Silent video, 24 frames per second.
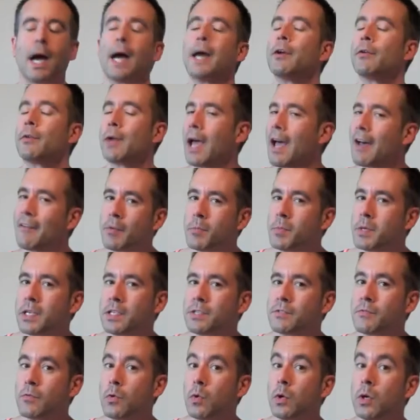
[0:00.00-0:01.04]
I don't have a
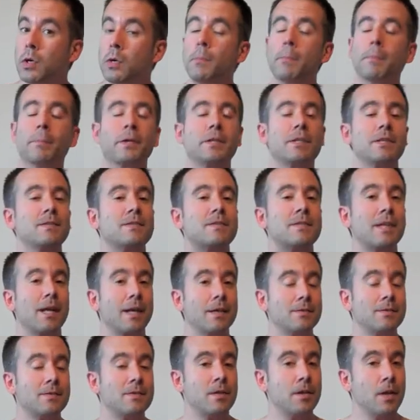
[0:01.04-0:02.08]
PS4, but it's
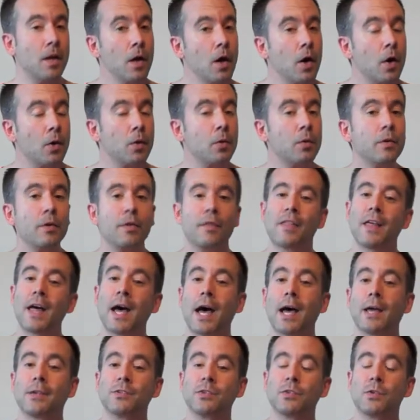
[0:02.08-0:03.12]
nice to know
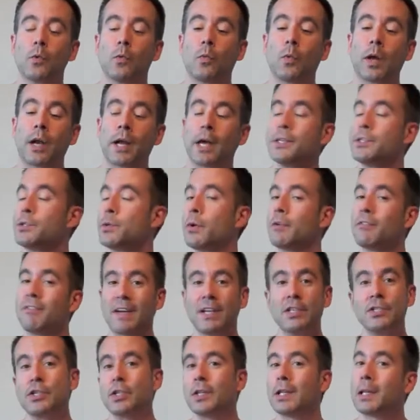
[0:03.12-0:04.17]
that when I do
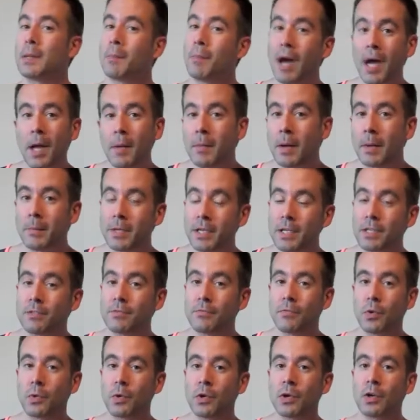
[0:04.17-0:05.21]
eventually buy my
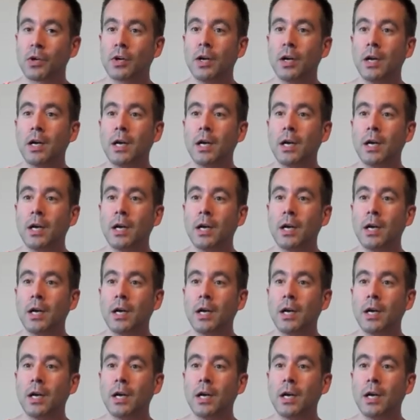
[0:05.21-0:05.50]
PS4,